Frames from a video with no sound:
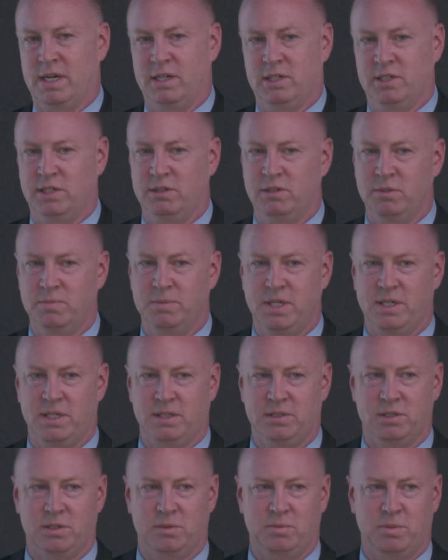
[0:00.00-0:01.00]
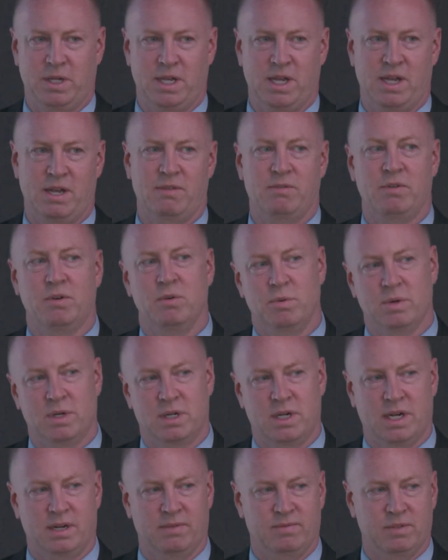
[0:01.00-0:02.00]
kind of chiller plant should we have,
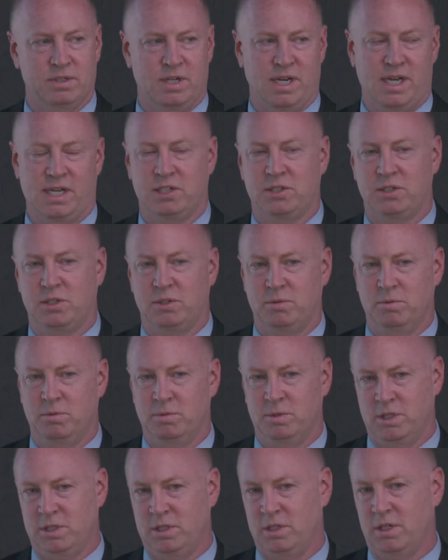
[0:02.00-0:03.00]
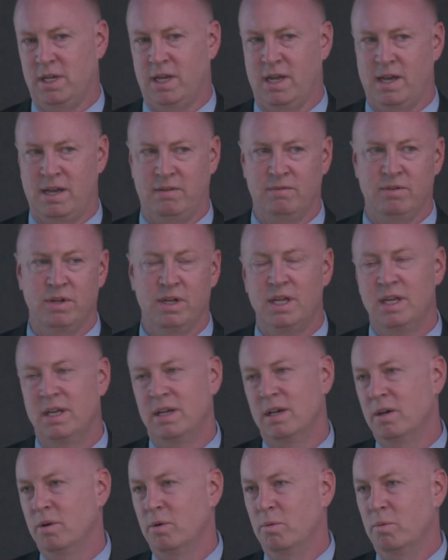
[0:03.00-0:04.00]
what kind of glass we should have,
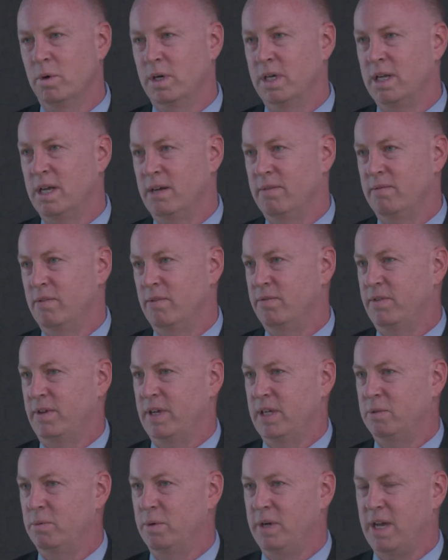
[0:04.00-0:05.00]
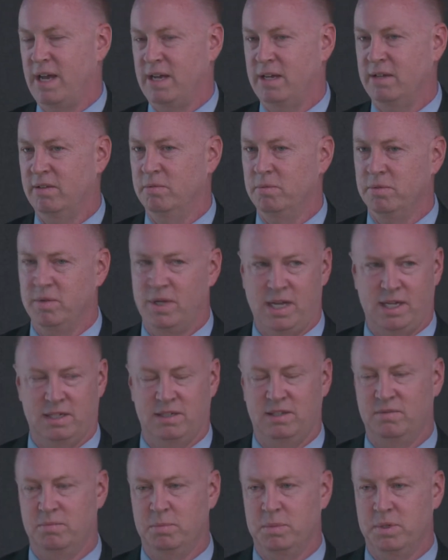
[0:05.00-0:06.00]
what kind of effect would
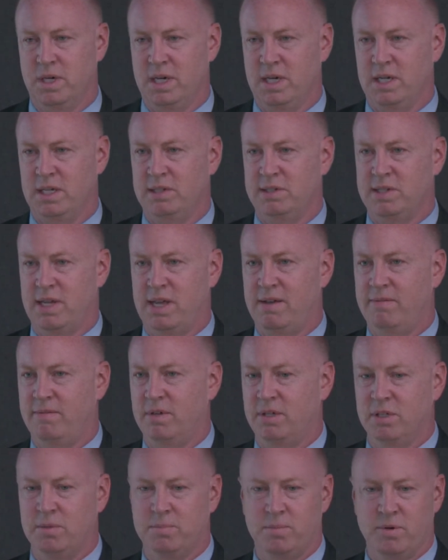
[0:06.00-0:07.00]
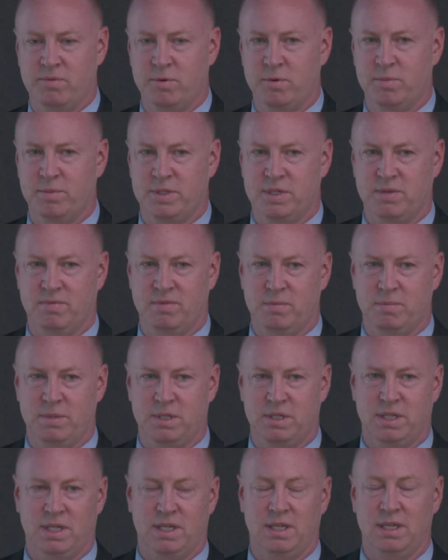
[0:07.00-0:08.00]
active blinds have on the performance of the
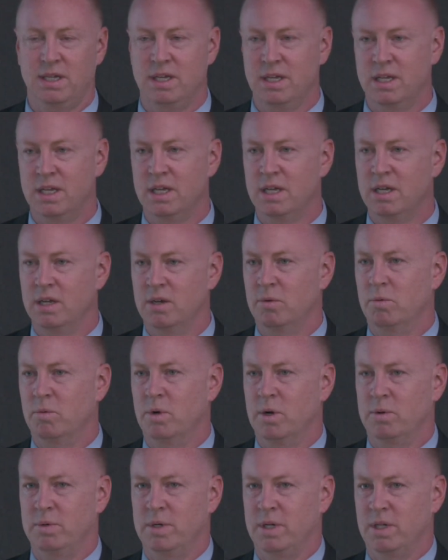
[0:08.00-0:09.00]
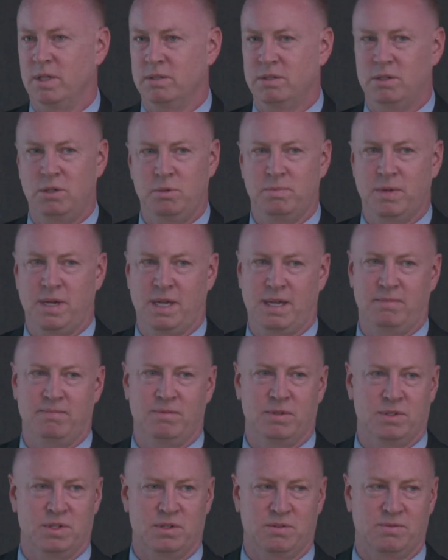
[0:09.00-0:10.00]
building, what would a 2-pipe
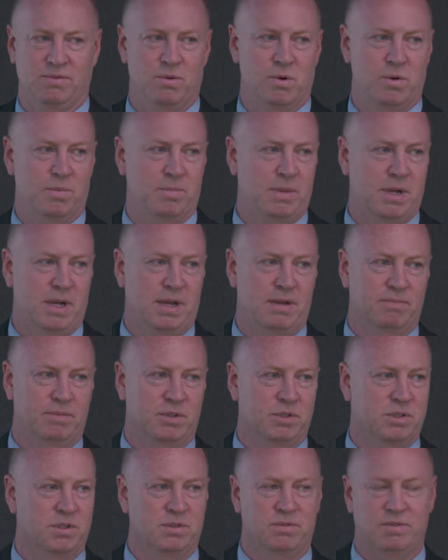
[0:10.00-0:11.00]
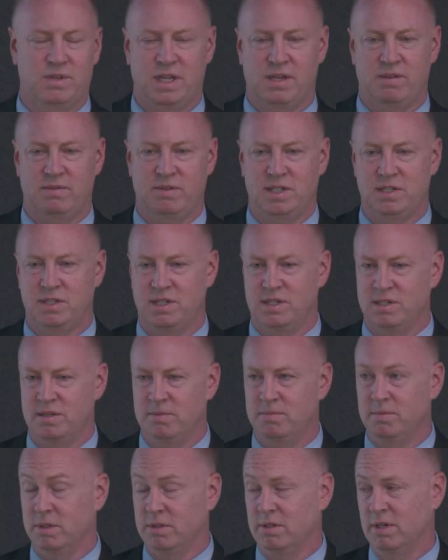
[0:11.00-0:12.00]
versus 4-pipe versus VAV
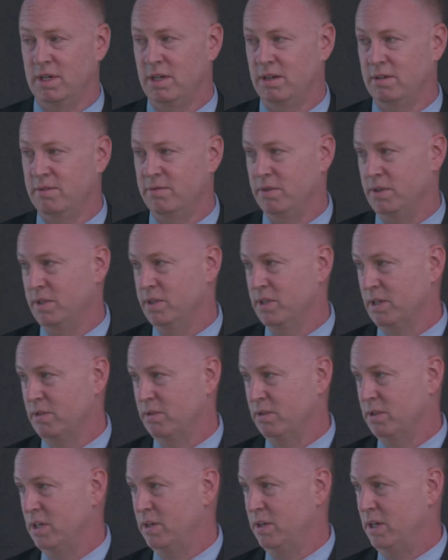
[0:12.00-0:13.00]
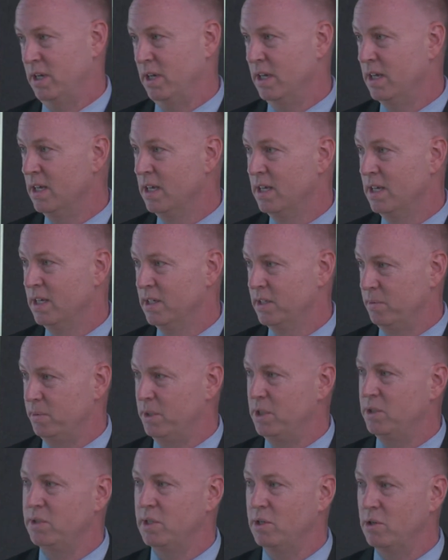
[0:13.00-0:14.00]
system look like for the Secretariat. So
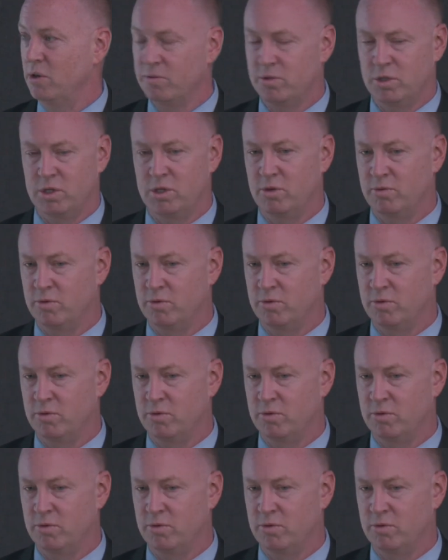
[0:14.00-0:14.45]
we used it over and